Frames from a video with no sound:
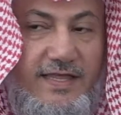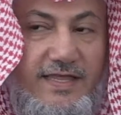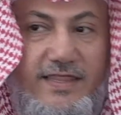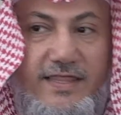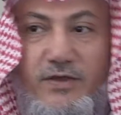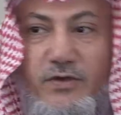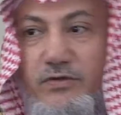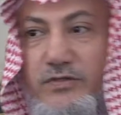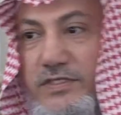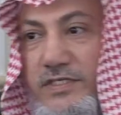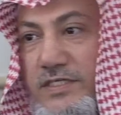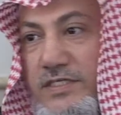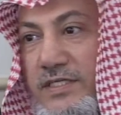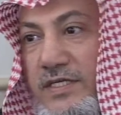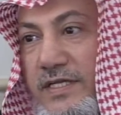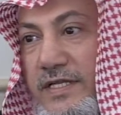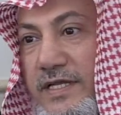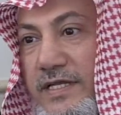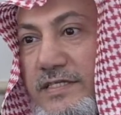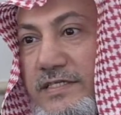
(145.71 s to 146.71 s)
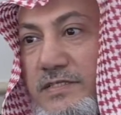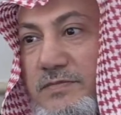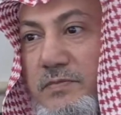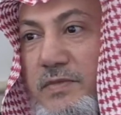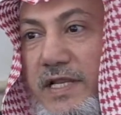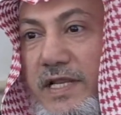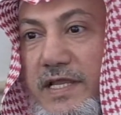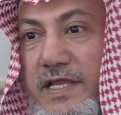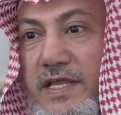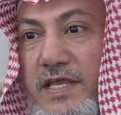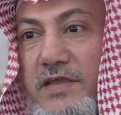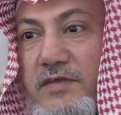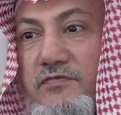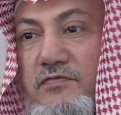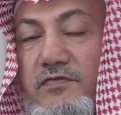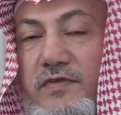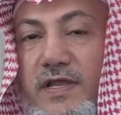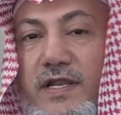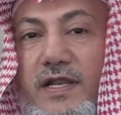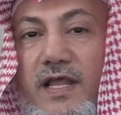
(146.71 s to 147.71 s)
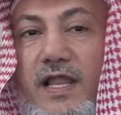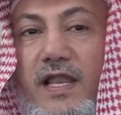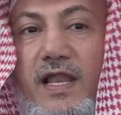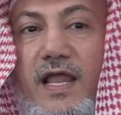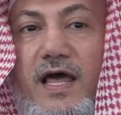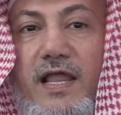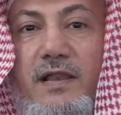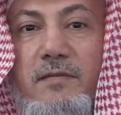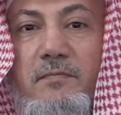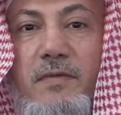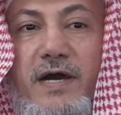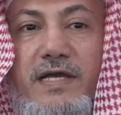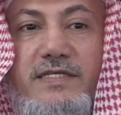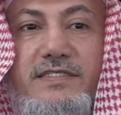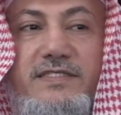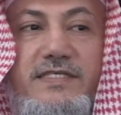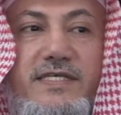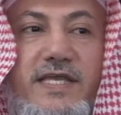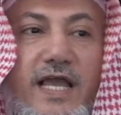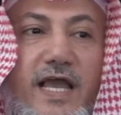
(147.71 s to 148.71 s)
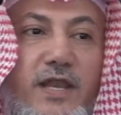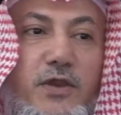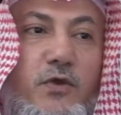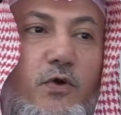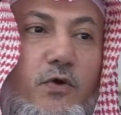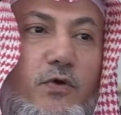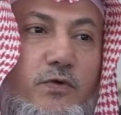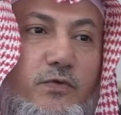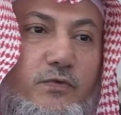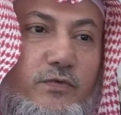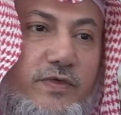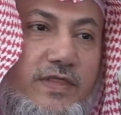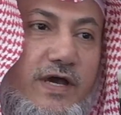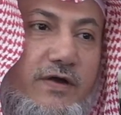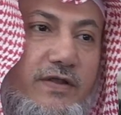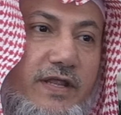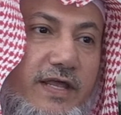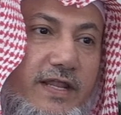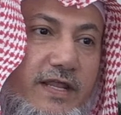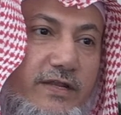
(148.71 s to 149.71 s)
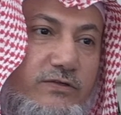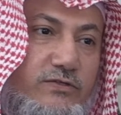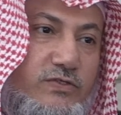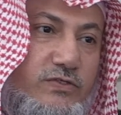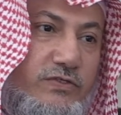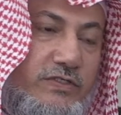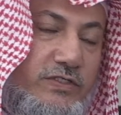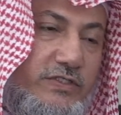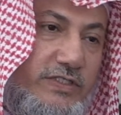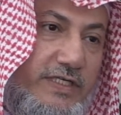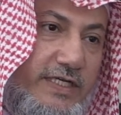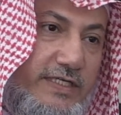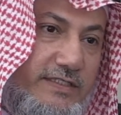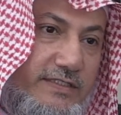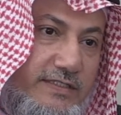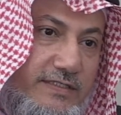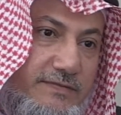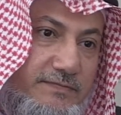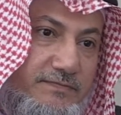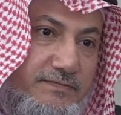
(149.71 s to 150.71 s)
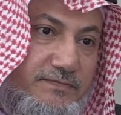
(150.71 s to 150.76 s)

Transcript: The condition is belief in Allah Almighty alone without an associate.